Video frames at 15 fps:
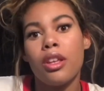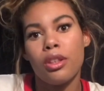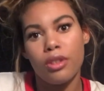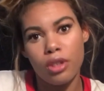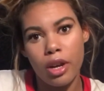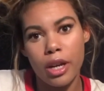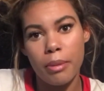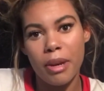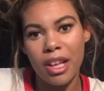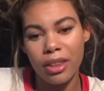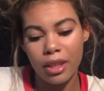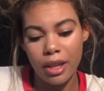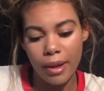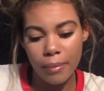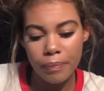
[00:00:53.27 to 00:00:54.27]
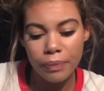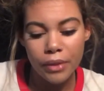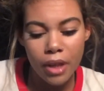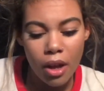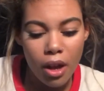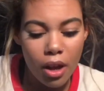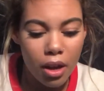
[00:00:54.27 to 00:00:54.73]
Sorry about that.
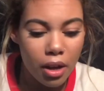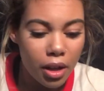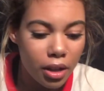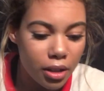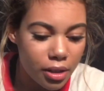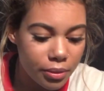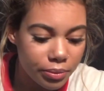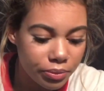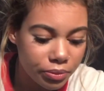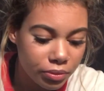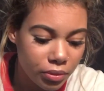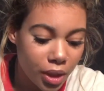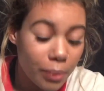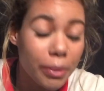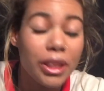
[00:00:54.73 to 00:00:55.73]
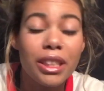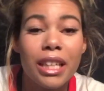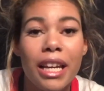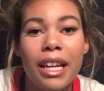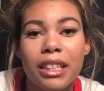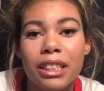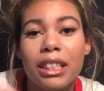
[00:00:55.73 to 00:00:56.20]
But
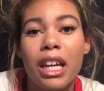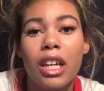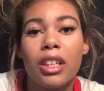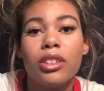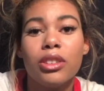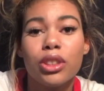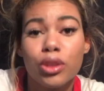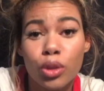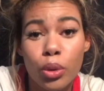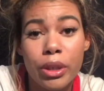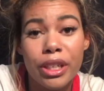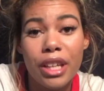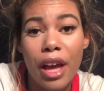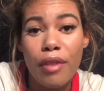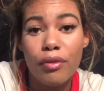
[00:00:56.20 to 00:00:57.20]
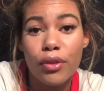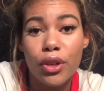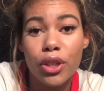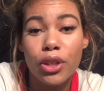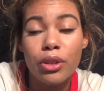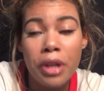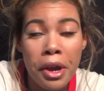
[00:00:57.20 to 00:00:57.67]
today I just got a little story time for
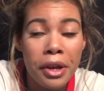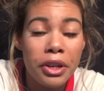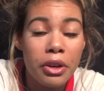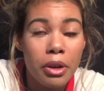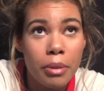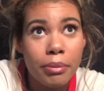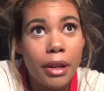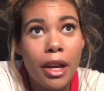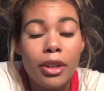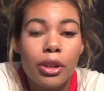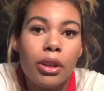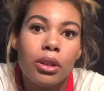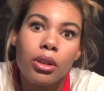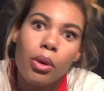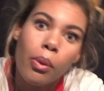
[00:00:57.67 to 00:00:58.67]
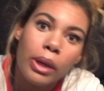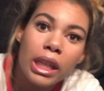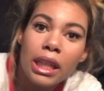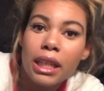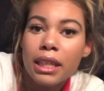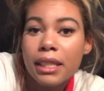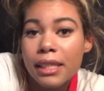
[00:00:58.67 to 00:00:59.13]
you. Now I know I'm not no
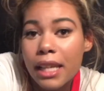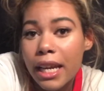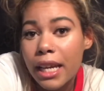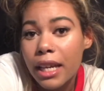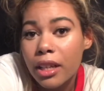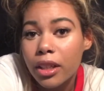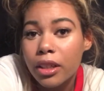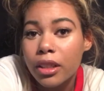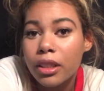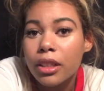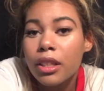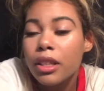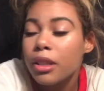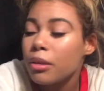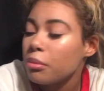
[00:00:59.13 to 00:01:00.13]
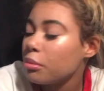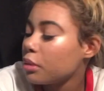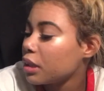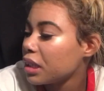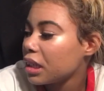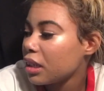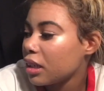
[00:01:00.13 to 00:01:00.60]
Queen Tana,
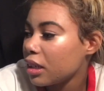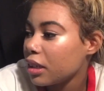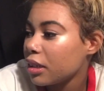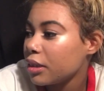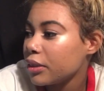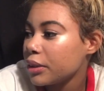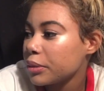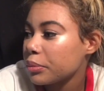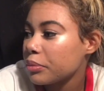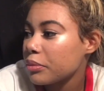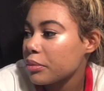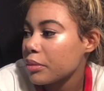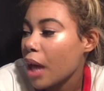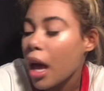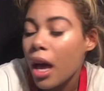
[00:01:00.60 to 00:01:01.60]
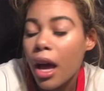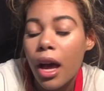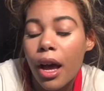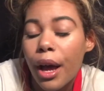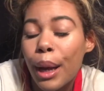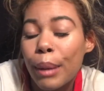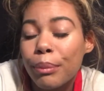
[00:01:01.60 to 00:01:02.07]
but
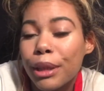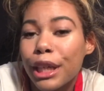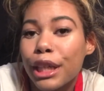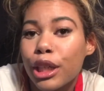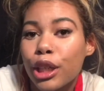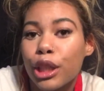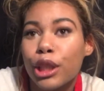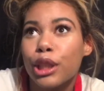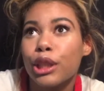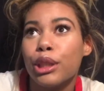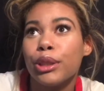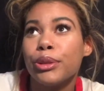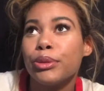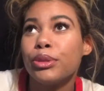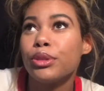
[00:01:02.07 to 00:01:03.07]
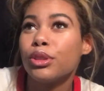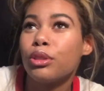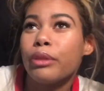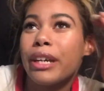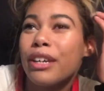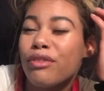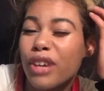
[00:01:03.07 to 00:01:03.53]
I'm like her
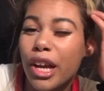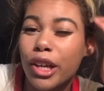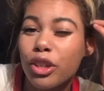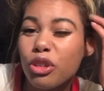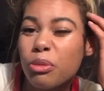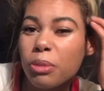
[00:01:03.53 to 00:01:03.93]
Great Value